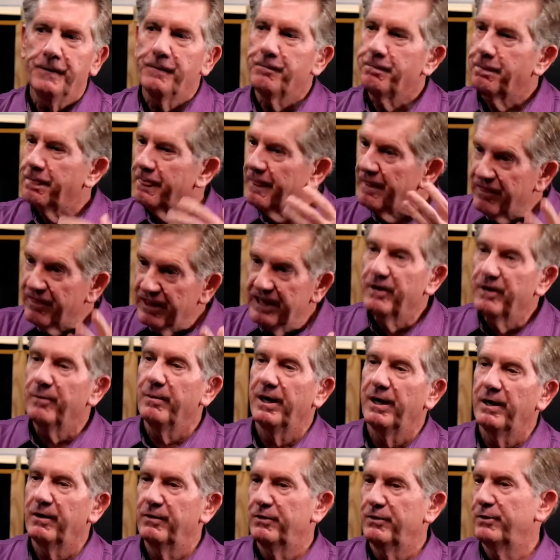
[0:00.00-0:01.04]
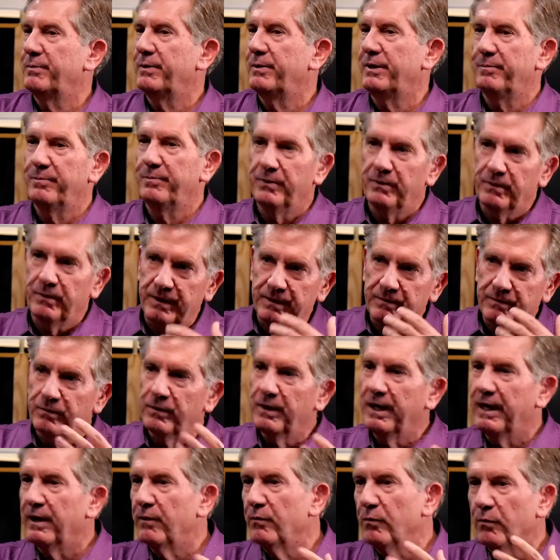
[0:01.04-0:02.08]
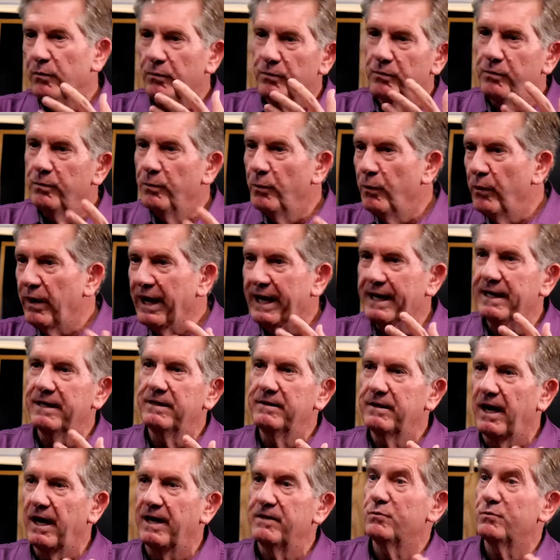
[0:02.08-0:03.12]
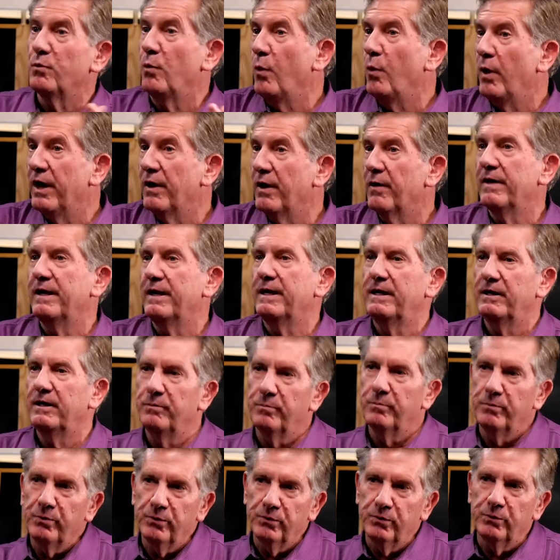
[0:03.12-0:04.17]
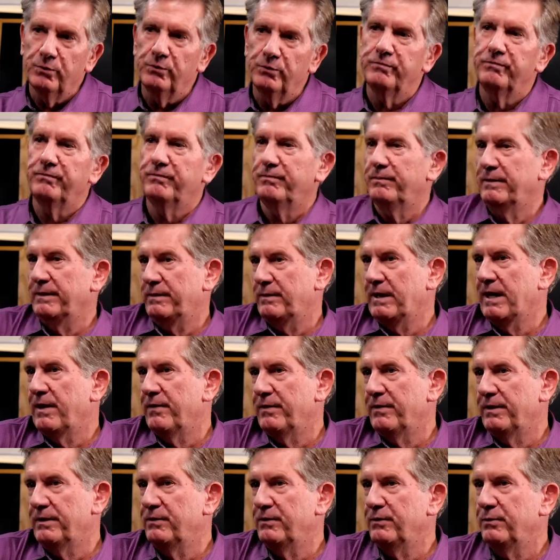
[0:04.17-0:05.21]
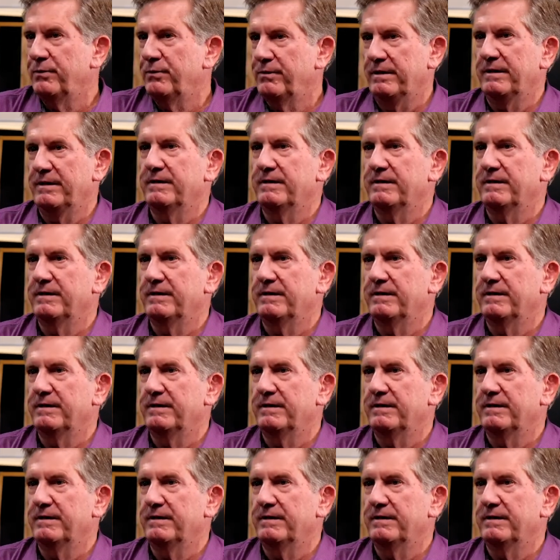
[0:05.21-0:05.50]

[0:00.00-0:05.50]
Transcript: think about other people and recognize where they can improve and how they do things.